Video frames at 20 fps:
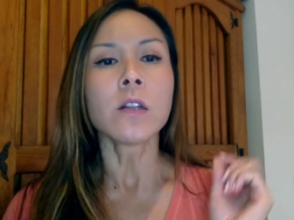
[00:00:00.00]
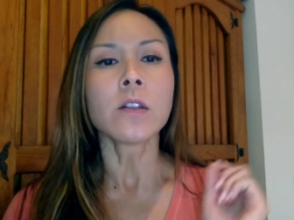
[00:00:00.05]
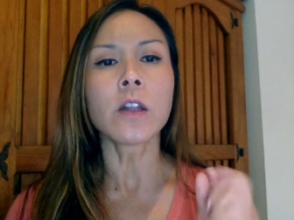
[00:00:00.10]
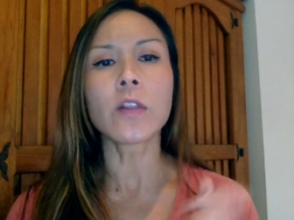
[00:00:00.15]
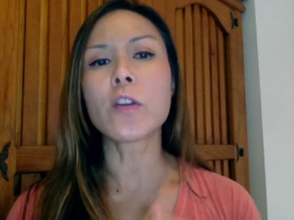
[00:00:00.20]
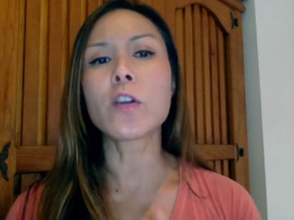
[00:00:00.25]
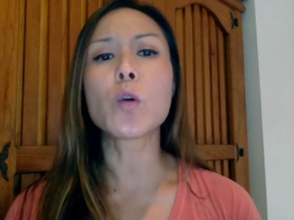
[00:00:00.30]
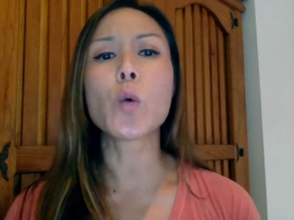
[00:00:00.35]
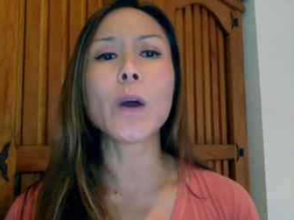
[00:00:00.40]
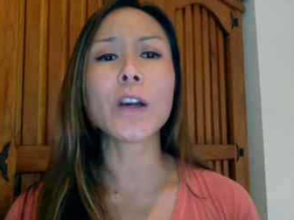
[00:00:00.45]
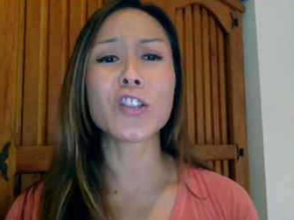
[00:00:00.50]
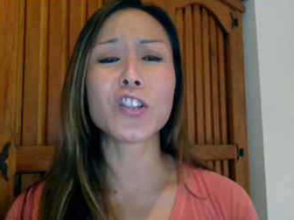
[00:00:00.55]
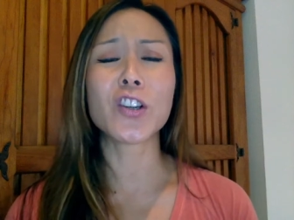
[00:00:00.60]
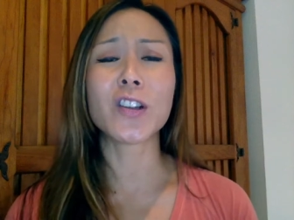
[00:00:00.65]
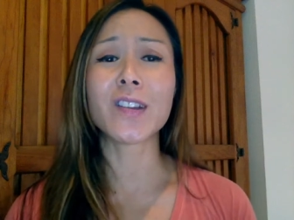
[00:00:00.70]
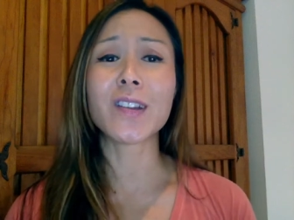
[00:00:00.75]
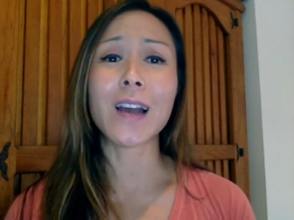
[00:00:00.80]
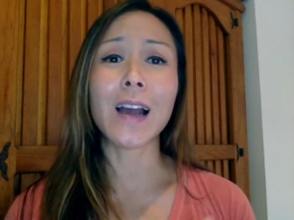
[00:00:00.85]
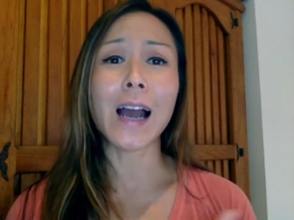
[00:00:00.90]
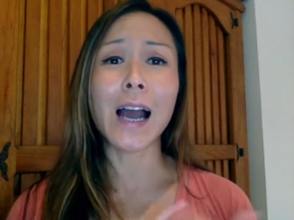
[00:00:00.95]
The third question
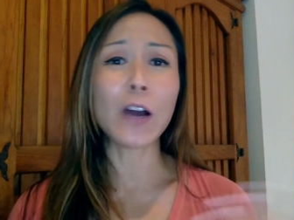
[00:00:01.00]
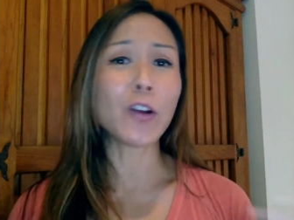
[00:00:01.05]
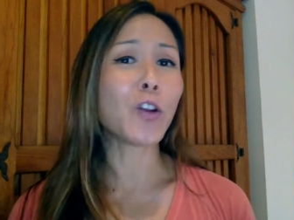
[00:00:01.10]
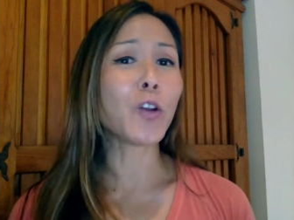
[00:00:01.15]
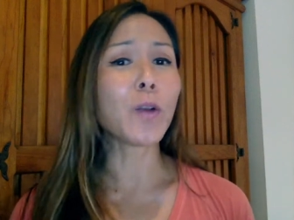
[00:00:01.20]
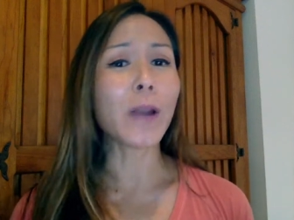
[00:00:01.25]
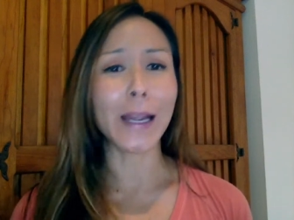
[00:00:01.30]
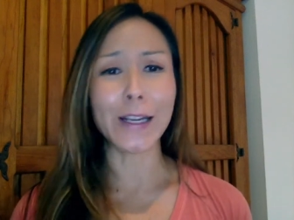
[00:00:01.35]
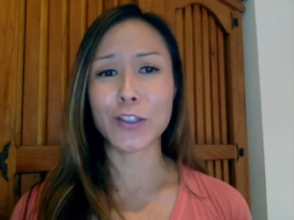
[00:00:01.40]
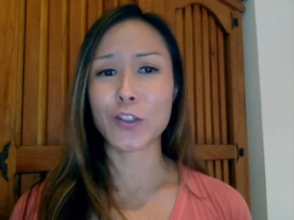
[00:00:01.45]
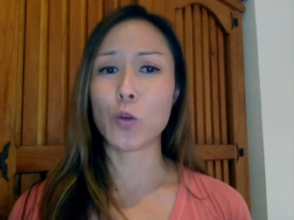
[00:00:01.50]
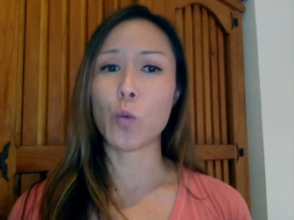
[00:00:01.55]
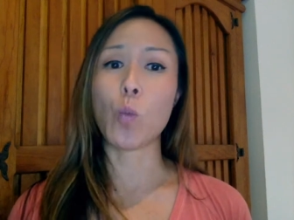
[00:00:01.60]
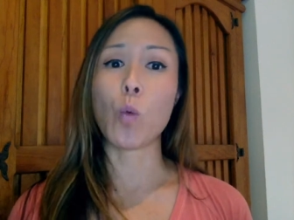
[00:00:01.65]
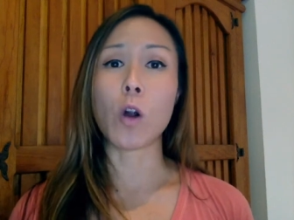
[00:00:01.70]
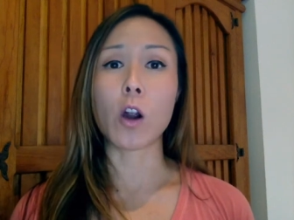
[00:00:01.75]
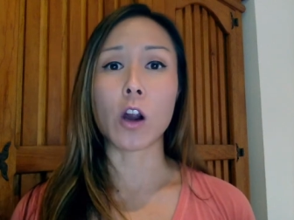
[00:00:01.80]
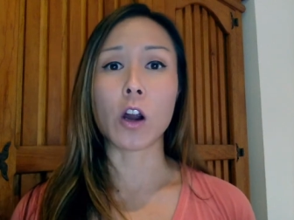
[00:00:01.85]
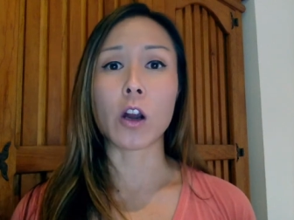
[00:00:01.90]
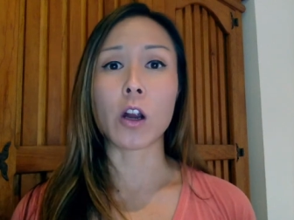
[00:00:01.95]
is, how do you like to
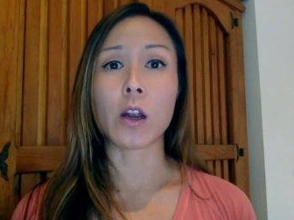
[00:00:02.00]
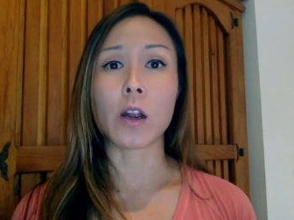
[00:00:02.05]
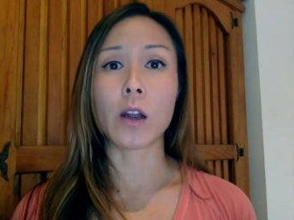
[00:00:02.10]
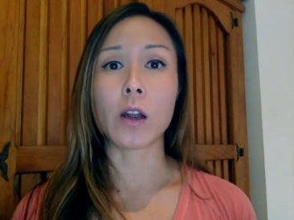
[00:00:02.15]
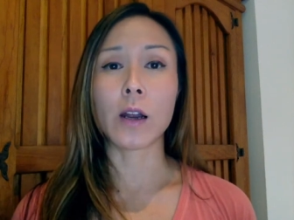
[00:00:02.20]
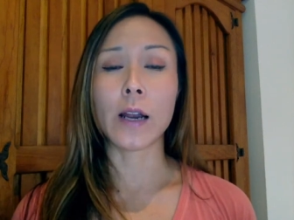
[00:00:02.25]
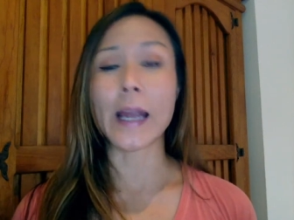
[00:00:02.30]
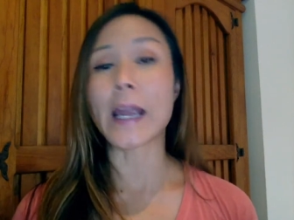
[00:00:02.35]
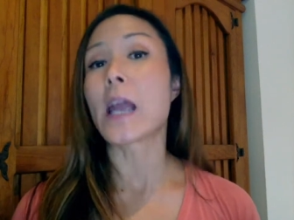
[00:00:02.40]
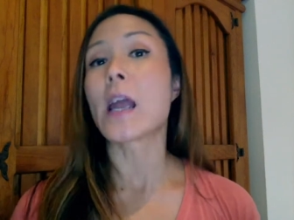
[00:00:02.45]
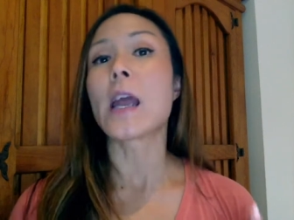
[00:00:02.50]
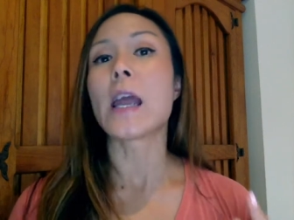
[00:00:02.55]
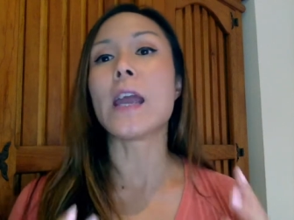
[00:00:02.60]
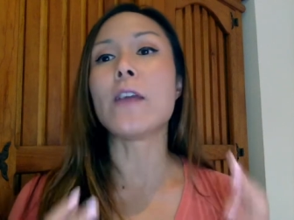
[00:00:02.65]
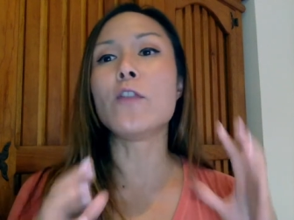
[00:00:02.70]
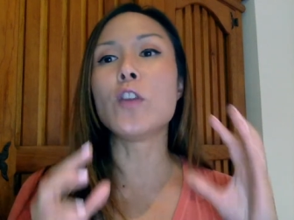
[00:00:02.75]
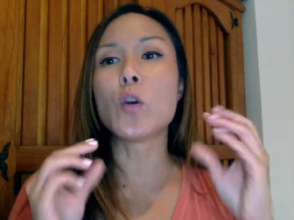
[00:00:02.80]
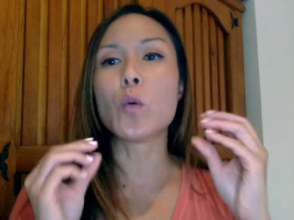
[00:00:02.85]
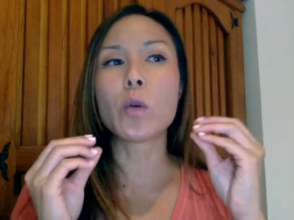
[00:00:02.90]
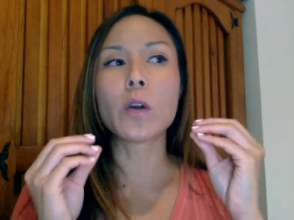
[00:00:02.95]
work? Like
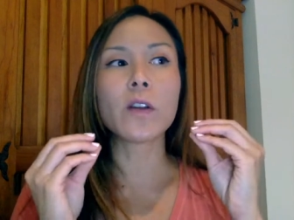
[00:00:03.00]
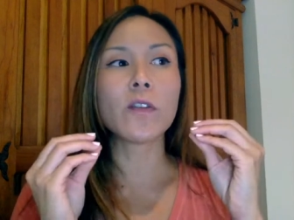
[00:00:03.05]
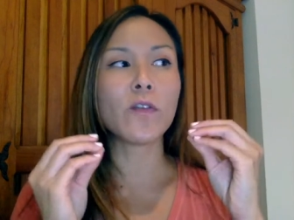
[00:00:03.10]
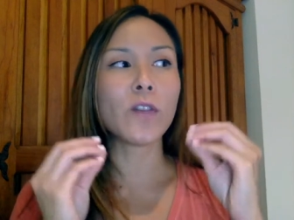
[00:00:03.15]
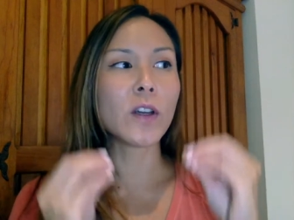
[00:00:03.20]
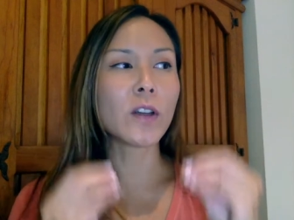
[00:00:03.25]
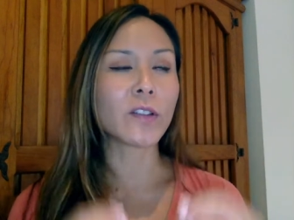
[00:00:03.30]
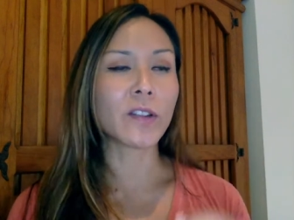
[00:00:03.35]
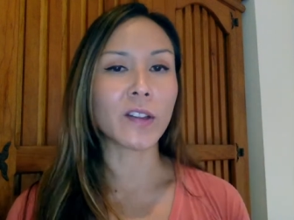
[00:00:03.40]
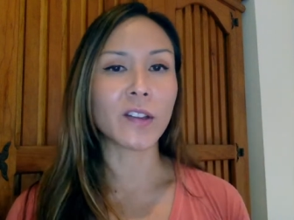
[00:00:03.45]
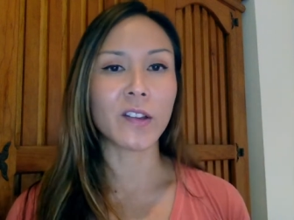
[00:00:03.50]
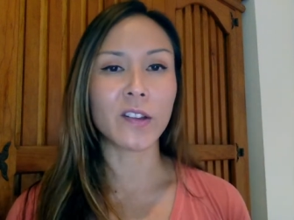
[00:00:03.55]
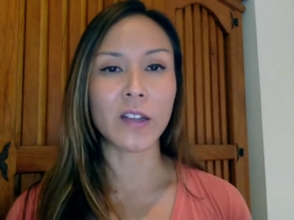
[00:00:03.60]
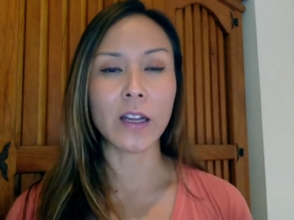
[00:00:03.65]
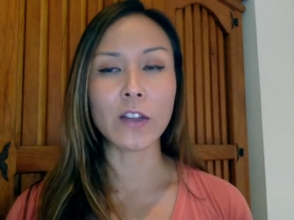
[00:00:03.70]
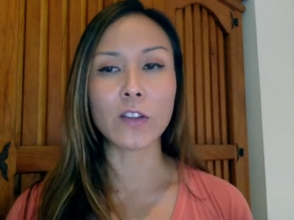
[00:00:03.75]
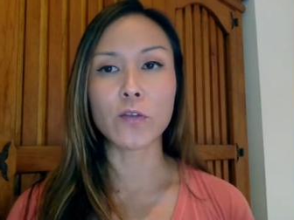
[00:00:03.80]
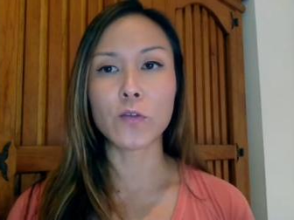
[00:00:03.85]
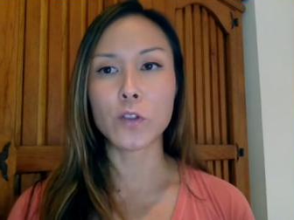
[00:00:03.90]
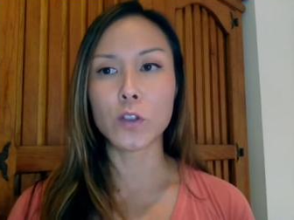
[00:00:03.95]
if you were to feel
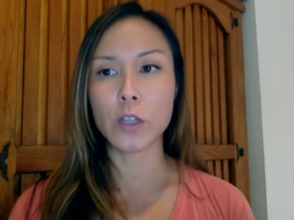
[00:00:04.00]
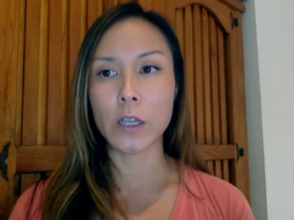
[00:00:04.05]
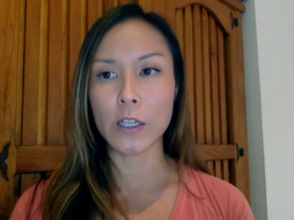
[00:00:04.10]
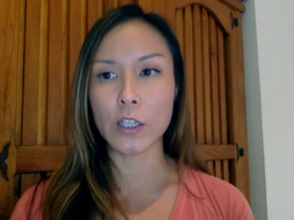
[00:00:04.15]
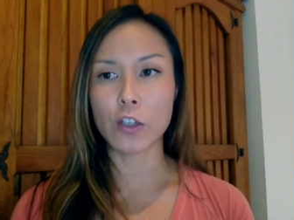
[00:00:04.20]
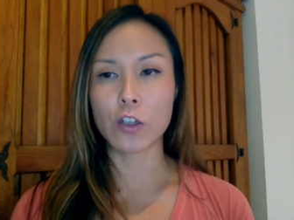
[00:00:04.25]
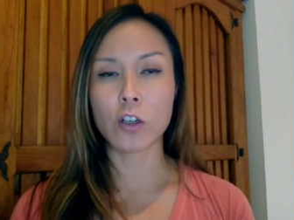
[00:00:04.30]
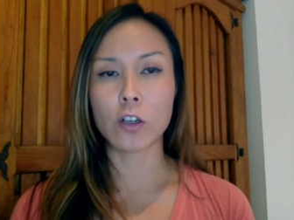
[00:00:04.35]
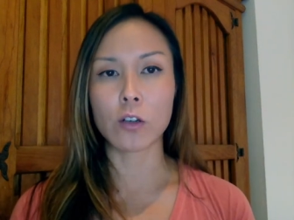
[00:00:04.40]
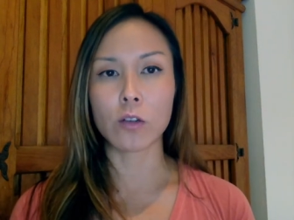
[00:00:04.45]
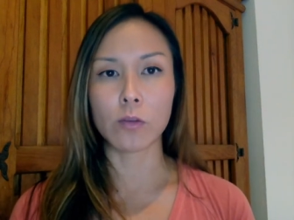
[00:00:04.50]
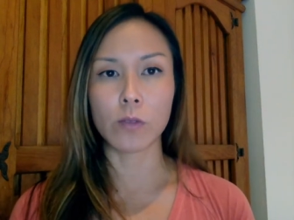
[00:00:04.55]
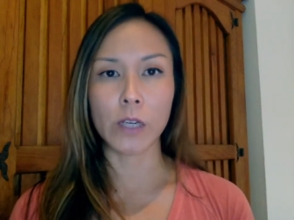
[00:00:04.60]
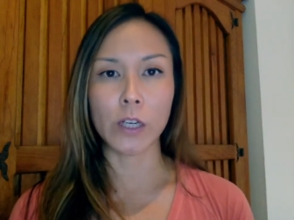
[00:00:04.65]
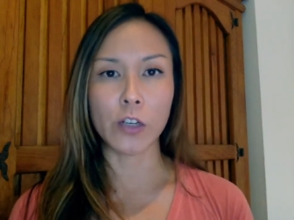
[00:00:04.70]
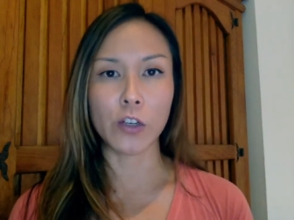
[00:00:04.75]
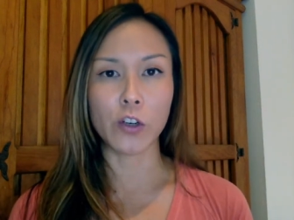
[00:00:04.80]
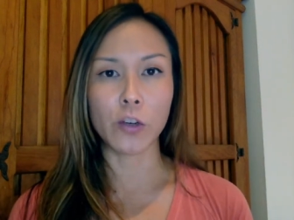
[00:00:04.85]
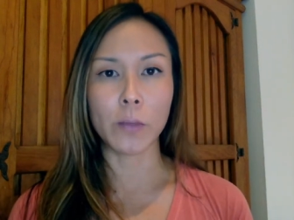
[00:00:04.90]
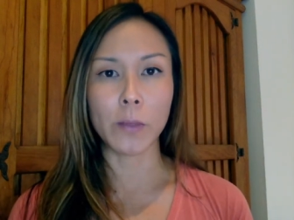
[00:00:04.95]
successful in your career and your